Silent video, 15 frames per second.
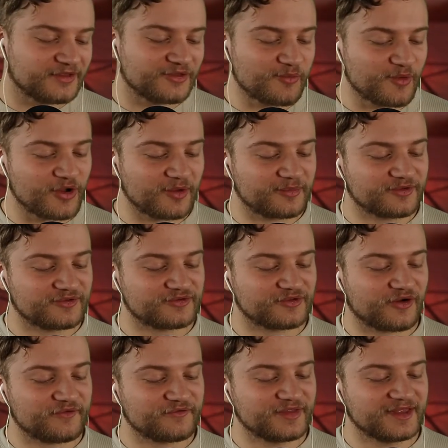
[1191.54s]
The purpose
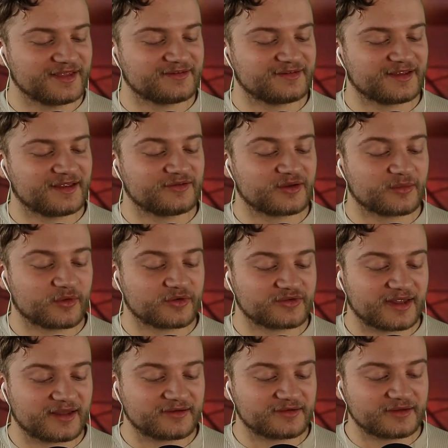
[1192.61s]
of this is to
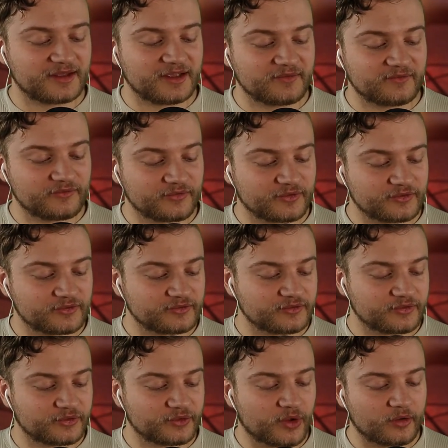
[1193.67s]
present the infant
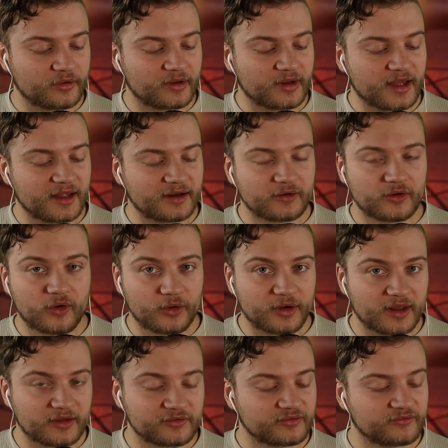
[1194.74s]
to the god and
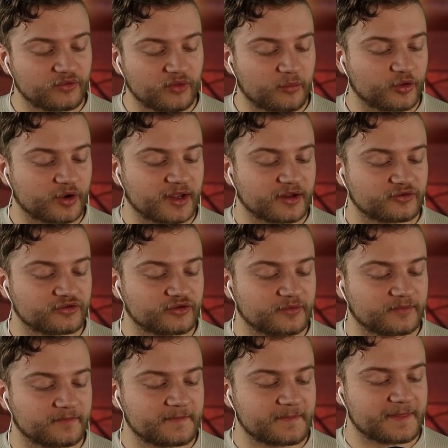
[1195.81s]
goddess for protection.
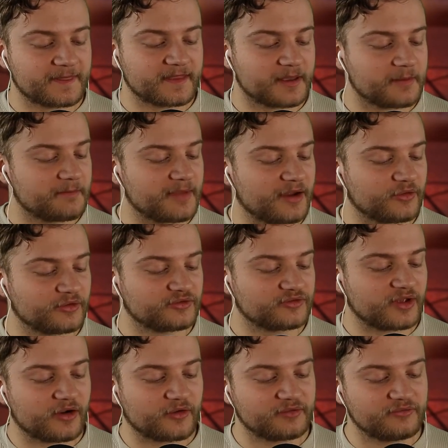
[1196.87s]

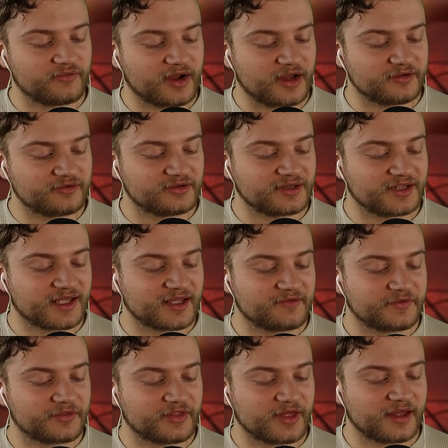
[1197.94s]
Parents are advised to
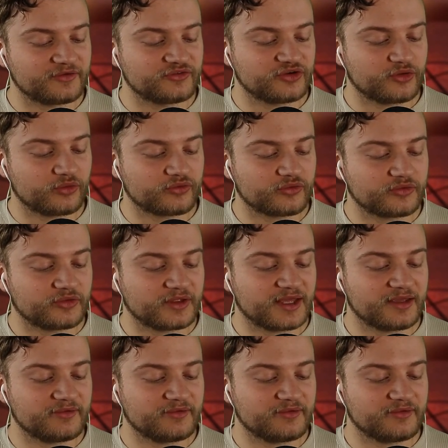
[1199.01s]
give their children the